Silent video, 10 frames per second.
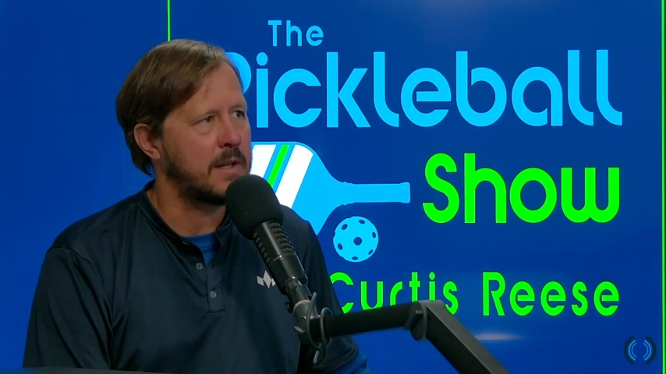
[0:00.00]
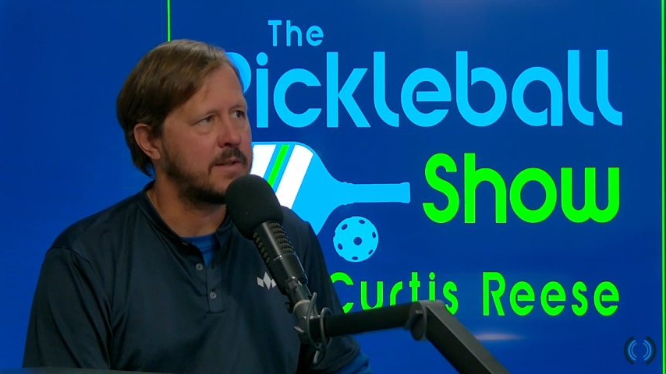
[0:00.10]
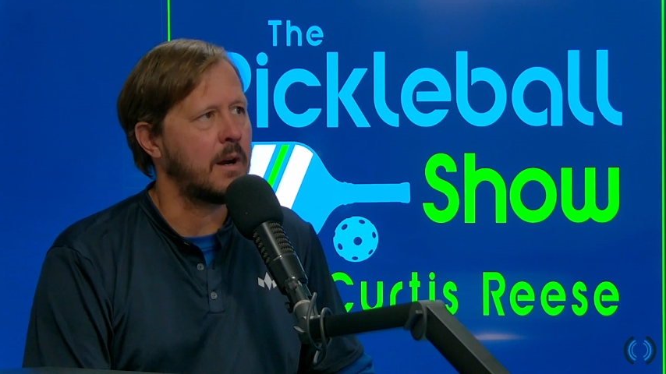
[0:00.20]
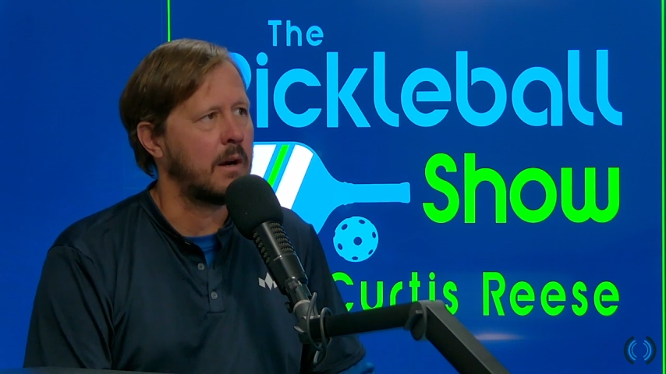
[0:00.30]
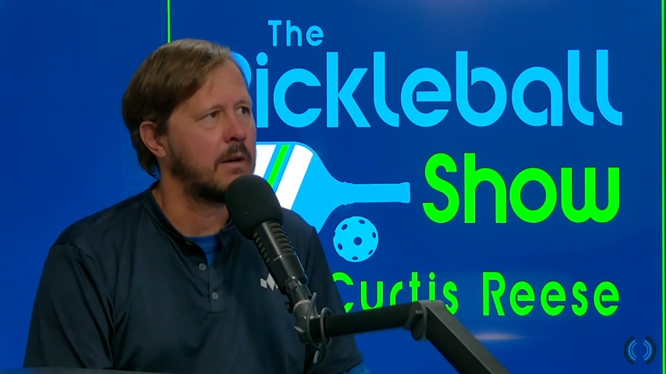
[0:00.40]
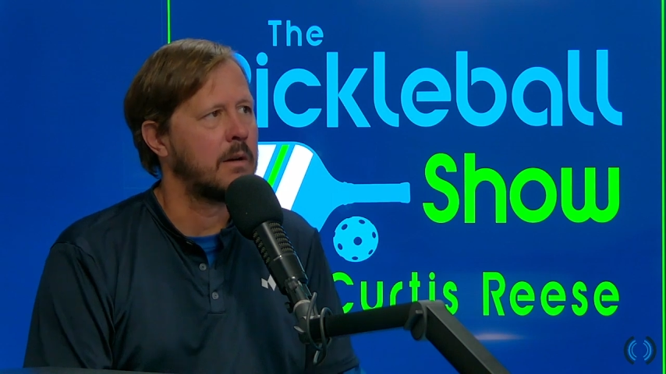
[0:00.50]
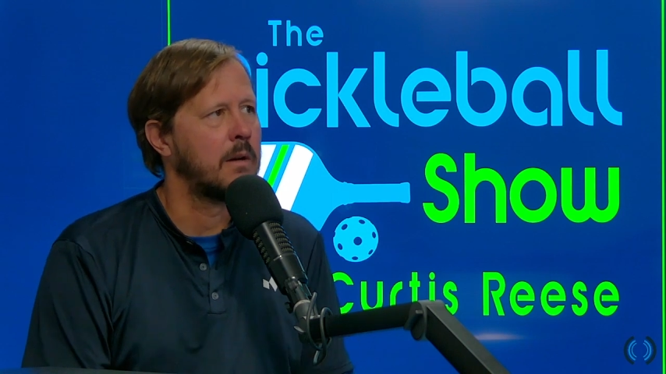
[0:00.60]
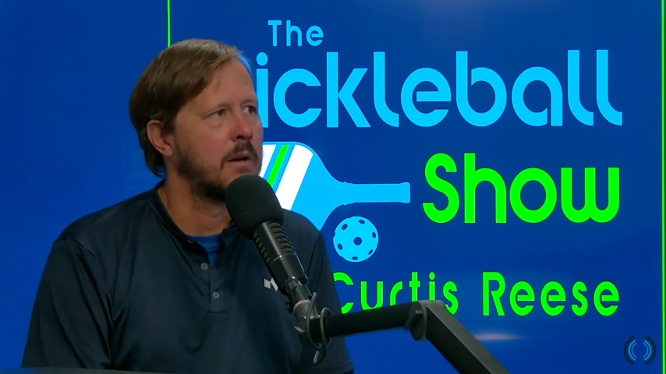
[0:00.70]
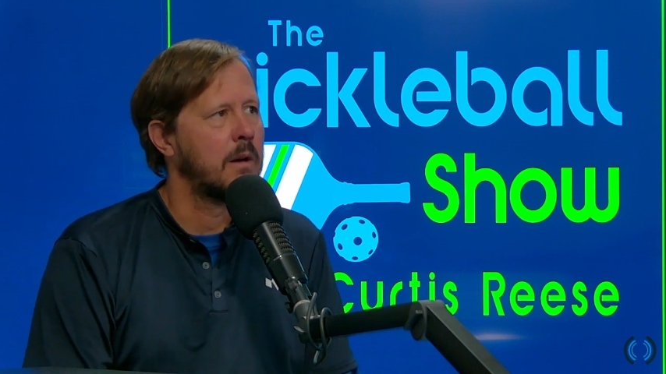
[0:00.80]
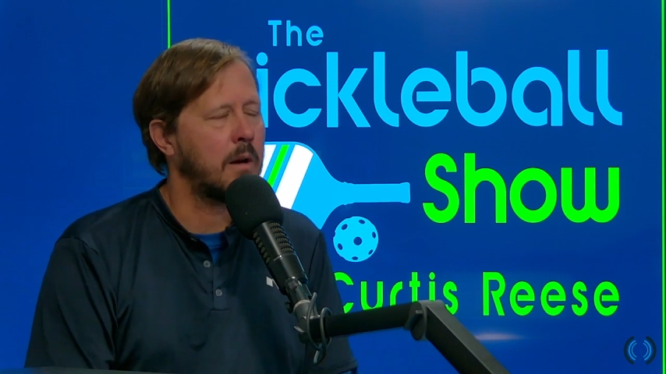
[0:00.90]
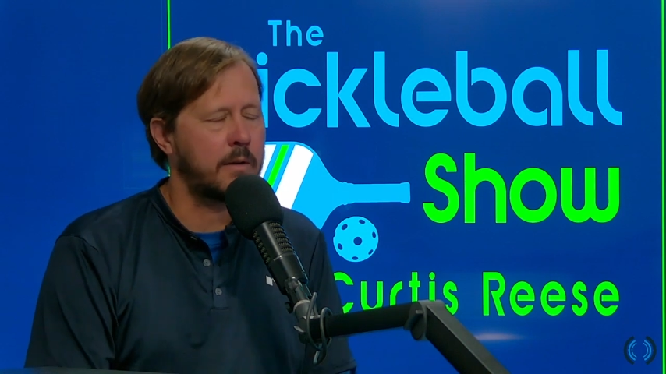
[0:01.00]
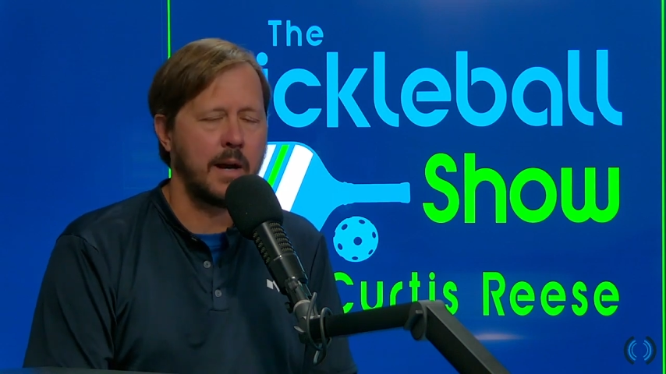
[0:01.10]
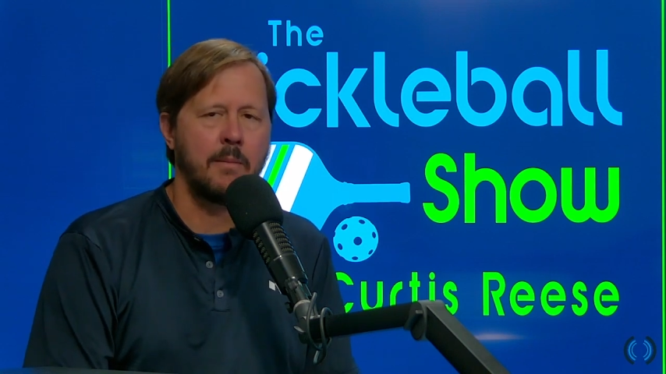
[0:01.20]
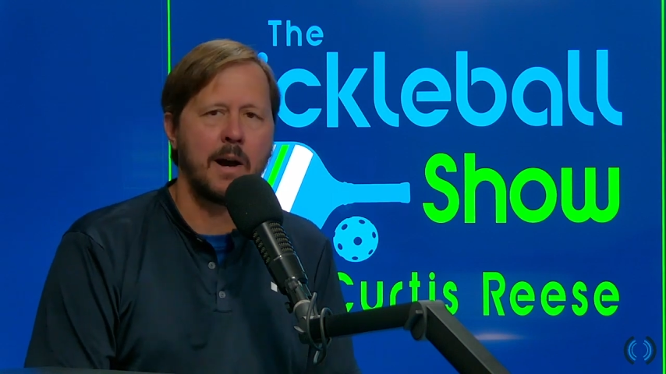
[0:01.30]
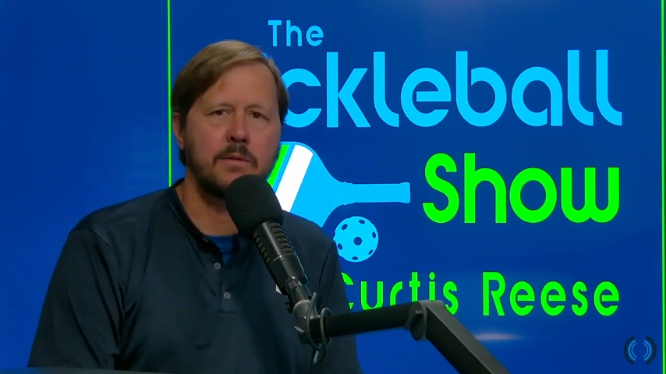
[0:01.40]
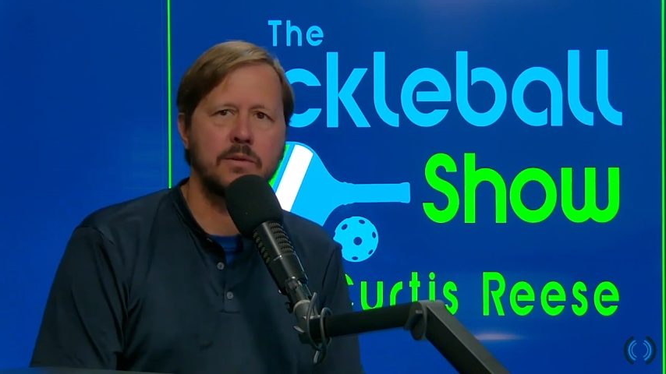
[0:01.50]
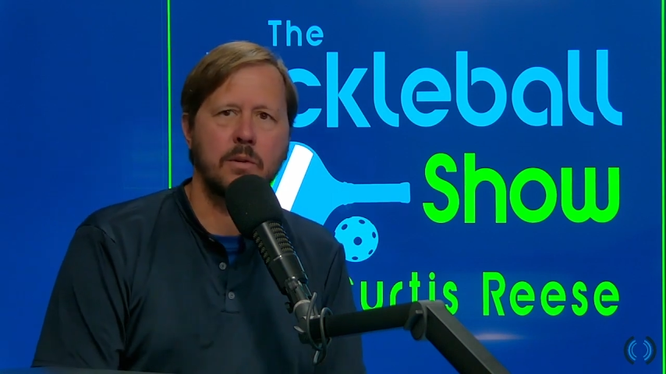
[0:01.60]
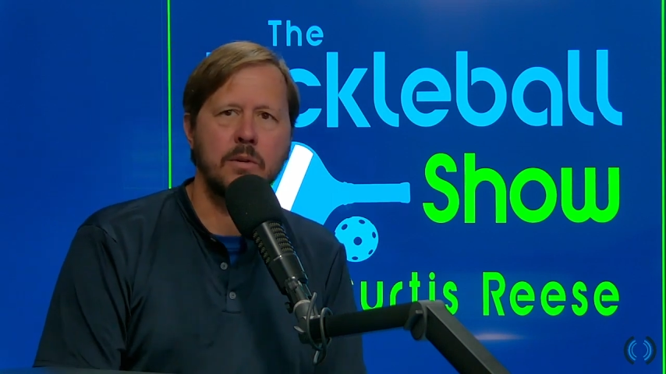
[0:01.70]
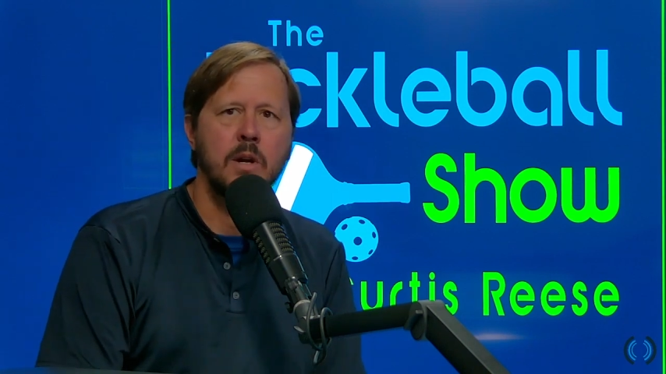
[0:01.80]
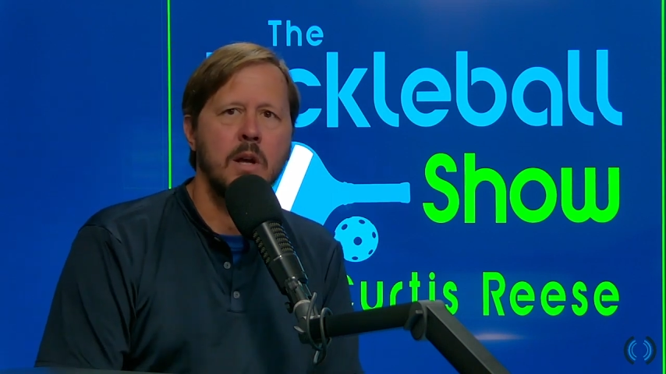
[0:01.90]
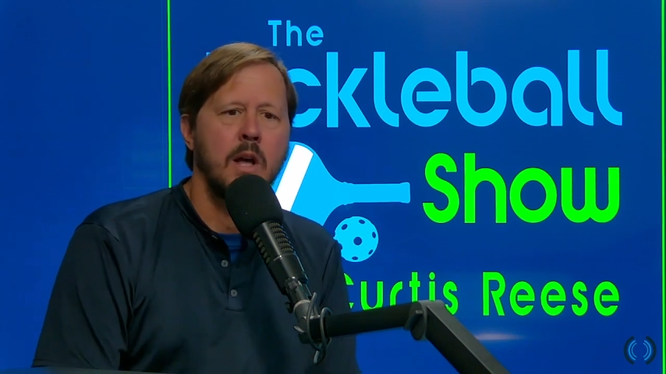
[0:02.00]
PTR. Okay, Michael Jordan.